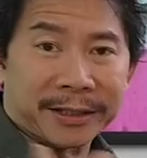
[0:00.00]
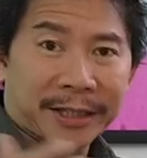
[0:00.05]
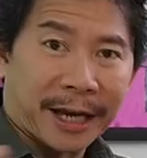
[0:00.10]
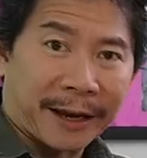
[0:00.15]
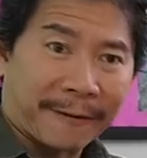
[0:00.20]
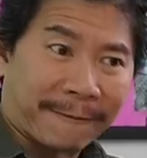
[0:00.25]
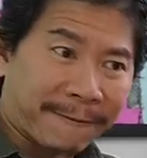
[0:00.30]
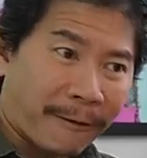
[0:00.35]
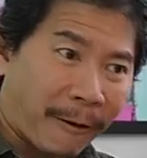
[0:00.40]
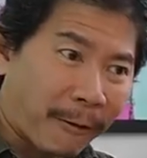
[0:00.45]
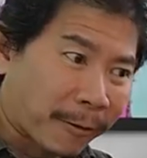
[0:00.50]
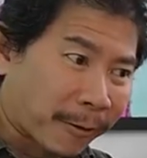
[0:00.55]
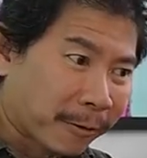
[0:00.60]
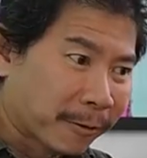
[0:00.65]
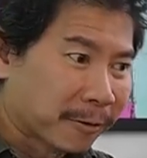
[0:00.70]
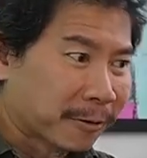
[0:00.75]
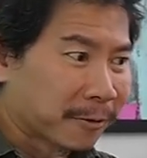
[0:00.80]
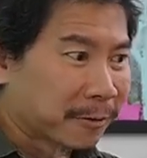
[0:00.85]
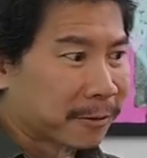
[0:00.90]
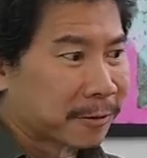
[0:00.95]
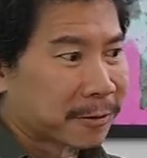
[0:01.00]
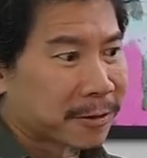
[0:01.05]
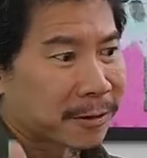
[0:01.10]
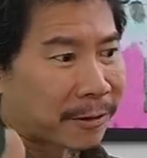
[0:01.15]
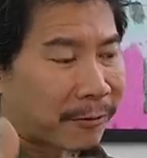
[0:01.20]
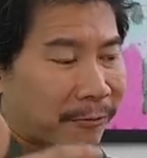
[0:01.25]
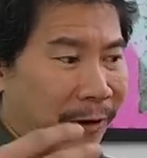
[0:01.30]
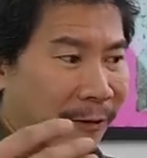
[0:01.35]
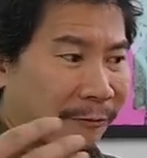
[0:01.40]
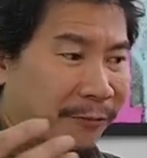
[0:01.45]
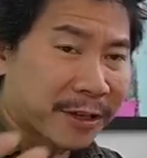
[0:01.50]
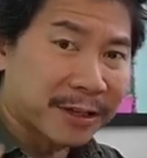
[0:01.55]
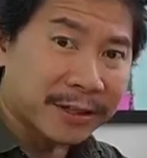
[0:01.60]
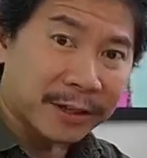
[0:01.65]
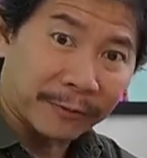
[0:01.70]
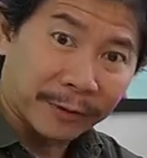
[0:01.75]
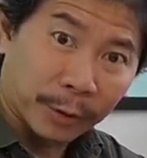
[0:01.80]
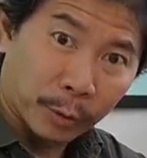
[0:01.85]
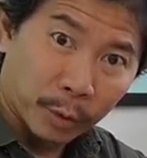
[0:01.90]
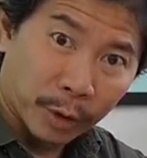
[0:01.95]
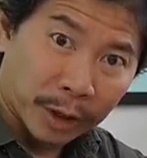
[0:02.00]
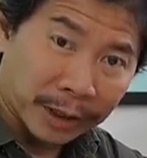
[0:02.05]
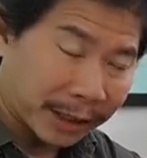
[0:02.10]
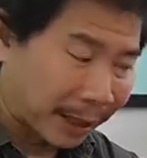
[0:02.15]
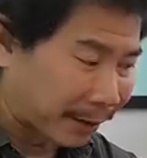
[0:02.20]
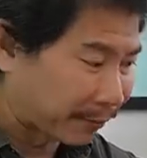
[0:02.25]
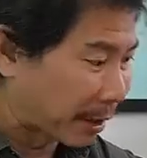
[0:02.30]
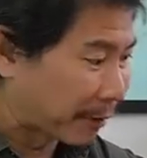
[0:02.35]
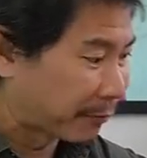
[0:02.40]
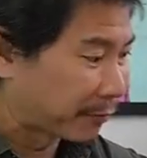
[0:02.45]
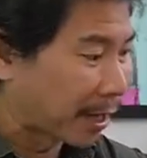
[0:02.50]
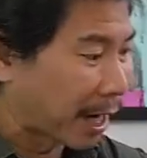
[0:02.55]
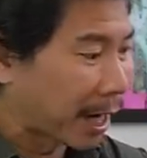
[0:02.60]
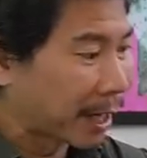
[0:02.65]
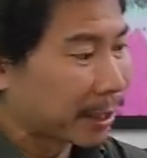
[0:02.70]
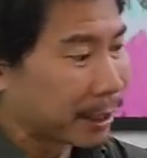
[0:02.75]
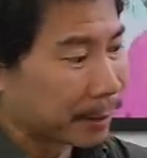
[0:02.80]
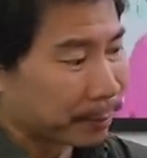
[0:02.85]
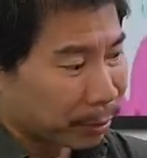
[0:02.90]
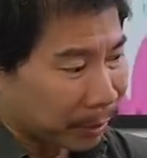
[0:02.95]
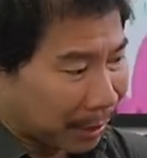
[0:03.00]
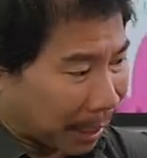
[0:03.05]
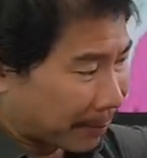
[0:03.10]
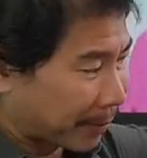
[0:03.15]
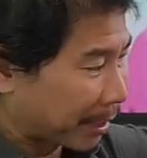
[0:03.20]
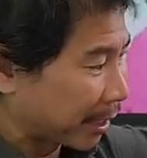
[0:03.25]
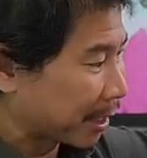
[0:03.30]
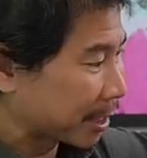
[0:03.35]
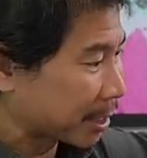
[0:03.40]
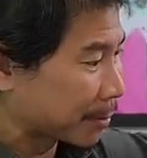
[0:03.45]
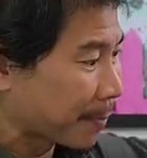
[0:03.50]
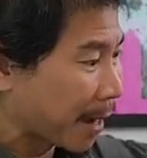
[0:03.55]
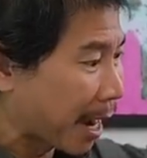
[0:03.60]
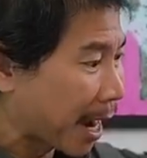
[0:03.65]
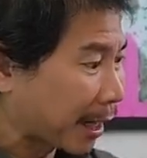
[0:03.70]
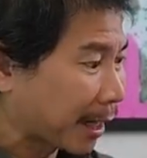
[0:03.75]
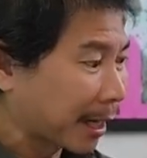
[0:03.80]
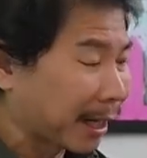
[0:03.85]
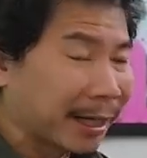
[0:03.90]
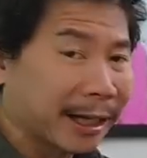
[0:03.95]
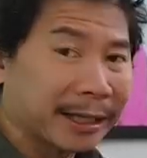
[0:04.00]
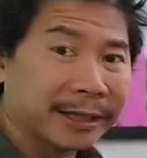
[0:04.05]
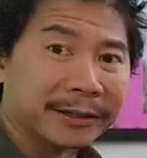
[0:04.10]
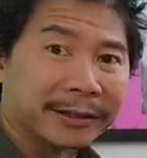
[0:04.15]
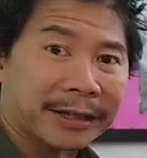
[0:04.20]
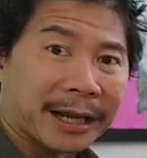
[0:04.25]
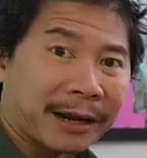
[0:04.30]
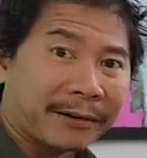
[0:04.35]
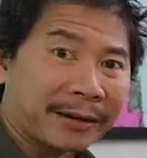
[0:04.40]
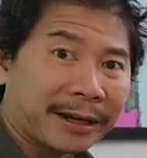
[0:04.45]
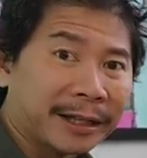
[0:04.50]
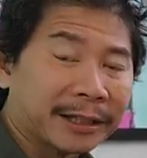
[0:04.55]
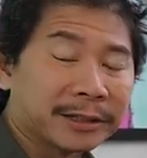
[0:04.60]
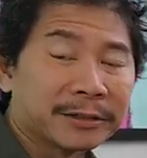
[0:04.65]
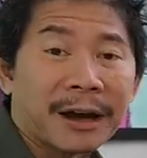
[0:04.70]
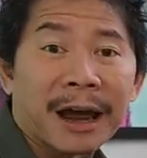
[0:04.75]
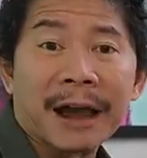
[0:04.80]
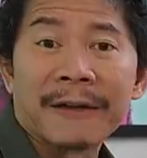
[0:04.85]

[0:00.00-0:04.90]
take photos, a reference of the work that you've done, you put them in this bag, and then you carry into